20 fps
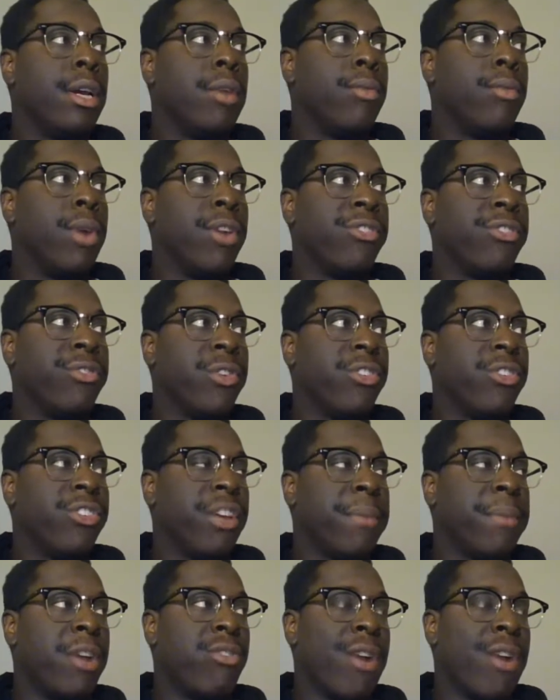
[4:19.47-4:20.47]
when I was first
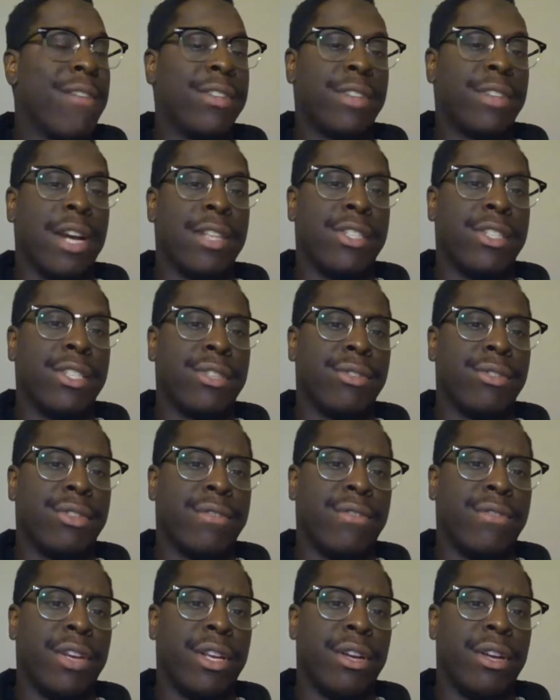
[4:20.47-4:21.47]
getting my driver's license, there was a
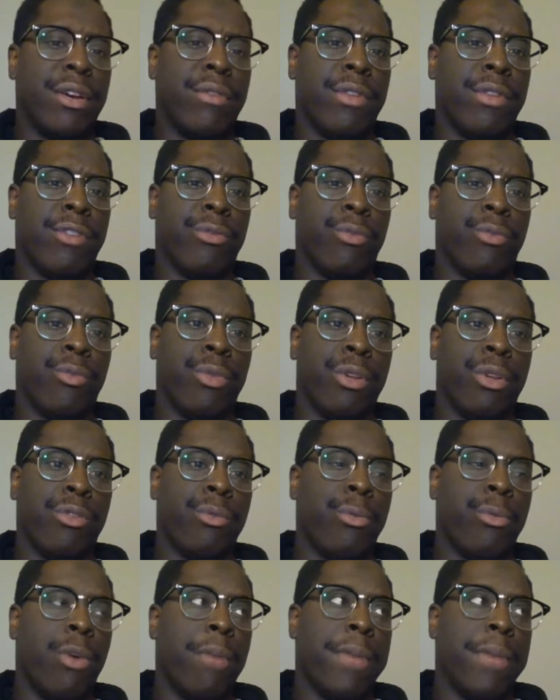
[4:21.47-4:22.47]
video of this
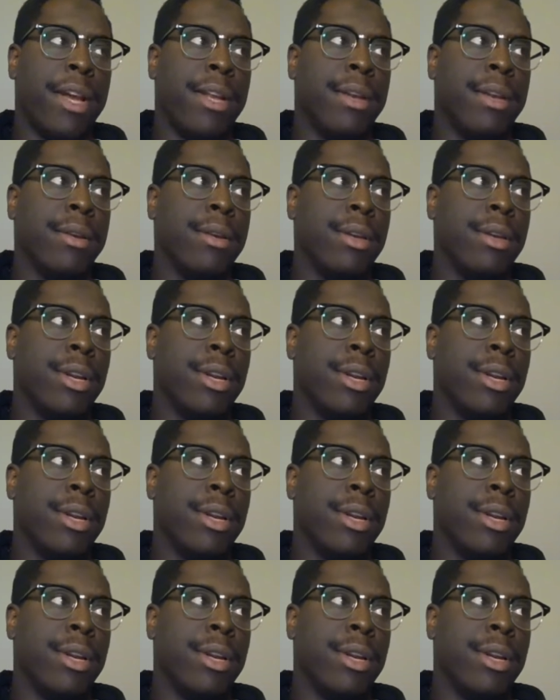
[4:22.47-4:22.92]
woman,